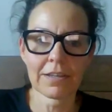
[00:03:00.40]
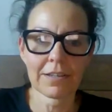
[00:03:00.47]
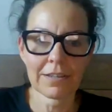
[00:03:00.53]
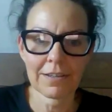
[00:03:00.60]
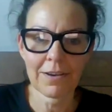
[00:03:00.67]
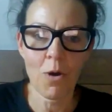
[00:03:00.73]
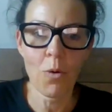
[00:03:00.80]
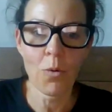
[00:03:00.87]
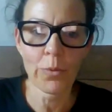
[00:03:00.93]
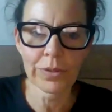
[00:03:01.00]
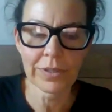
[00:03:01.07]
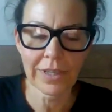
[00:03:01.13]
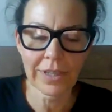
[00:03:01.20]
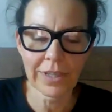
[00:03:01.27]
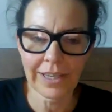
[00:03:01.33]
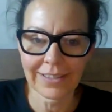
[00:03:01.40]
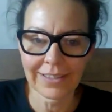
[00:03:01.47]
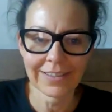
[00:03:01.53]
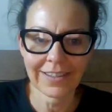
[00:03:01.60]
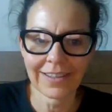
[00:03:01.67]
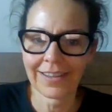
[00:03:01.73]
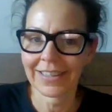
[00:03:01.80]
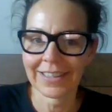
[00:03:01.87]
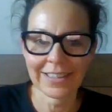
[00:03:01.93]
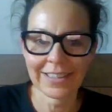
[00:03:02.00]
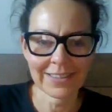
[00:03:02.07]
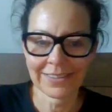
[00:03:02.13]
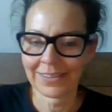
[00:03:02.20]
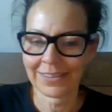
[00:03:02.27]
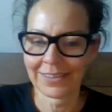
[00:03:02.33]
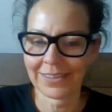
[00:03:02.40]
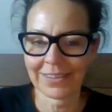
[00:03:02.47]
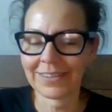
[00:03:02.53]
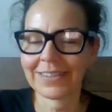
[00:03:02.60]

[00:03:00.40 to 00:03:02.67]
like all day? Like,